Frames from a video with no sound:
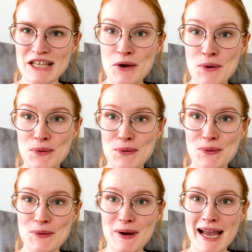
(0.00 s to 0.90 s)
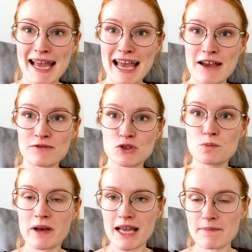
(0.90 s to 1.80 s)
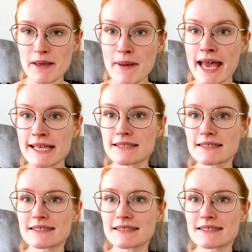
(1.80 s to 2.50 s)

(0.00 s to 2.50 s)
So, I have to pack my bags.